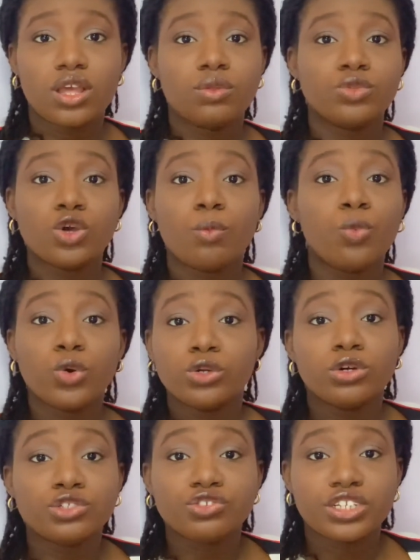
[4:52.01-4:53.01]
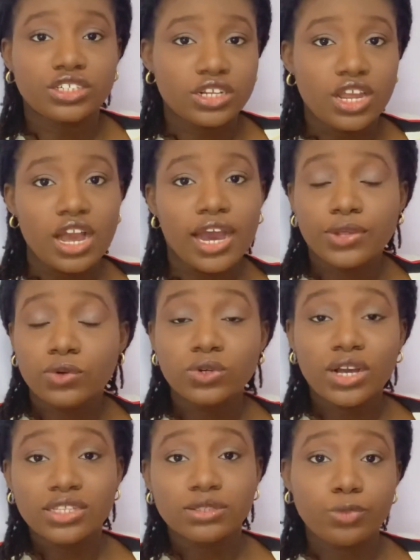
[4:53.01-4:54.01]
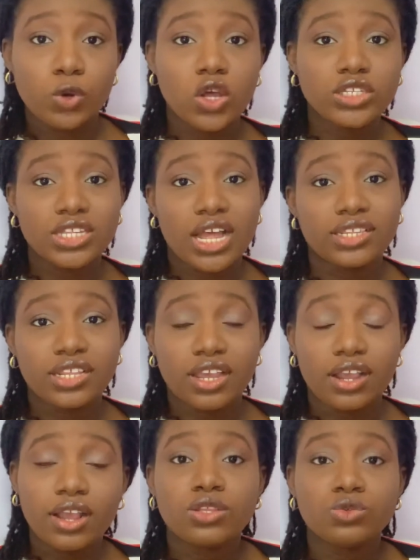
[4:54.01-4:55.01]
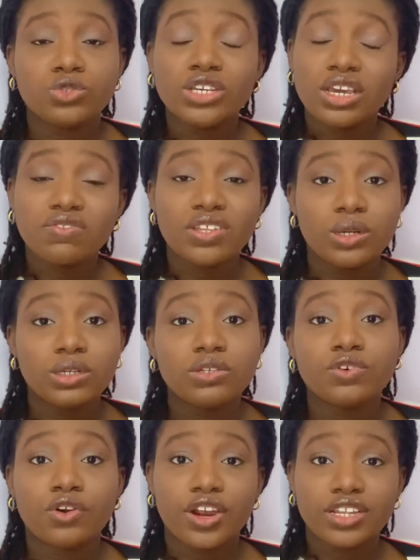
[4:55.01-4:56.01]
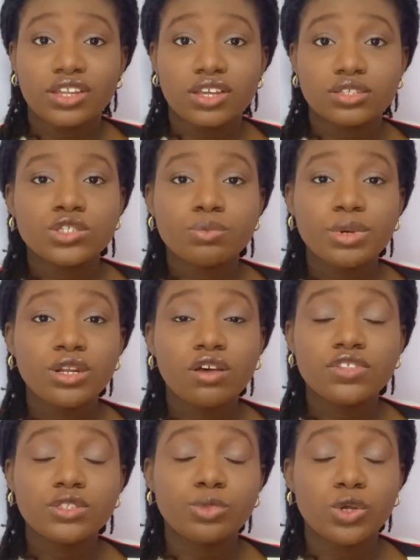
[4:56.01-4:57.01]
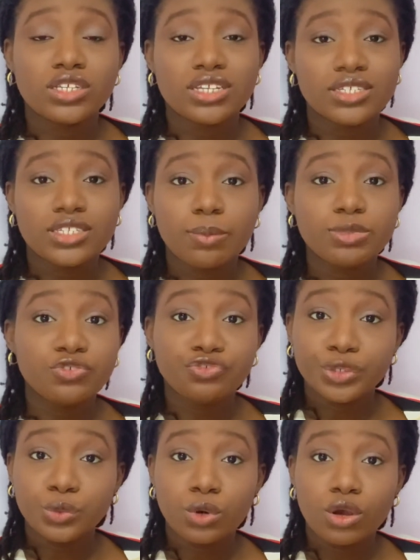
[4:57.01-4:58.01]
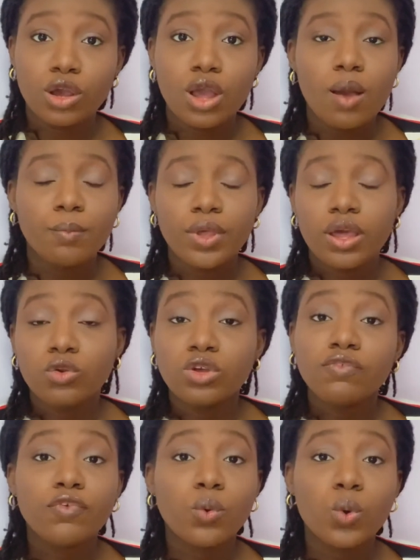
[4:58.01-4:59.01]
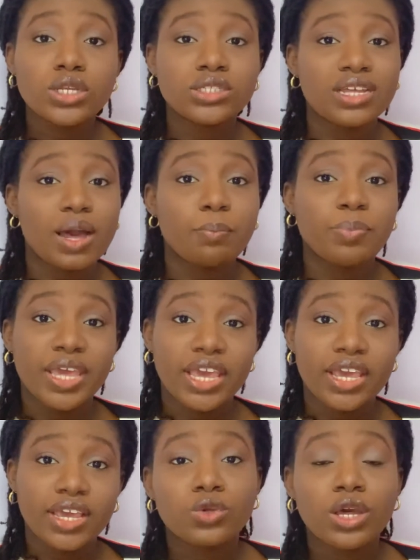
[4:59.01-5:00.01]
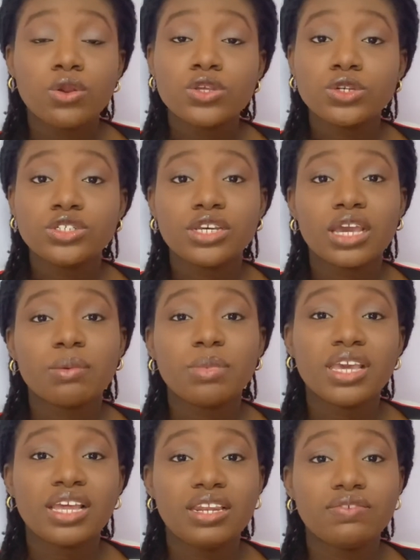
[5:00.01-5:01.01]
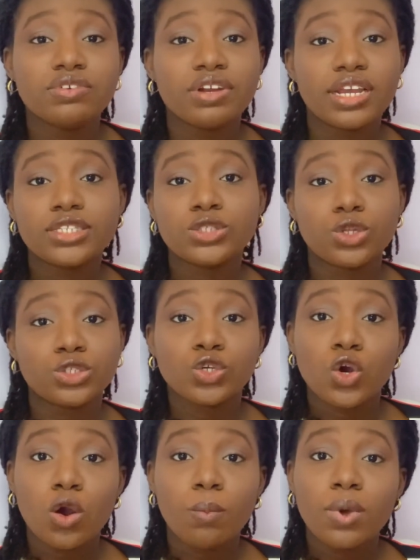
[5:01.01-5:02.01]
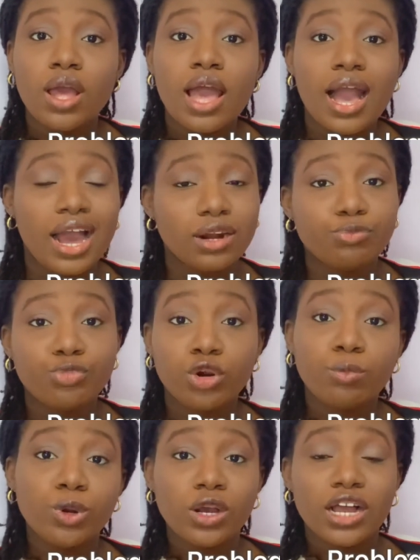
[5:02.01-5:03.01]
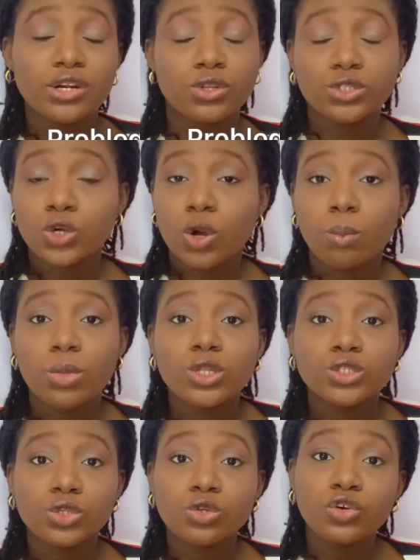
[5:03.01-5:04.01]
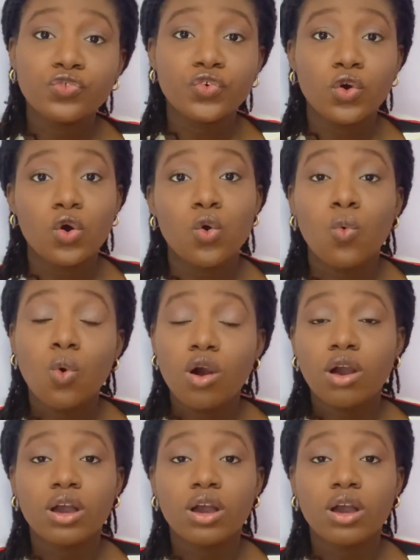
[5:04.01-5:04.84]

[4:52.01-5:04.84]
top 100, and you look at the blogs that are there. You check if they're looking for writers. So many of these blogs accept free work, but you're looking for ones that pay. You can also check makealivingwriting.com and problogger.com to look for work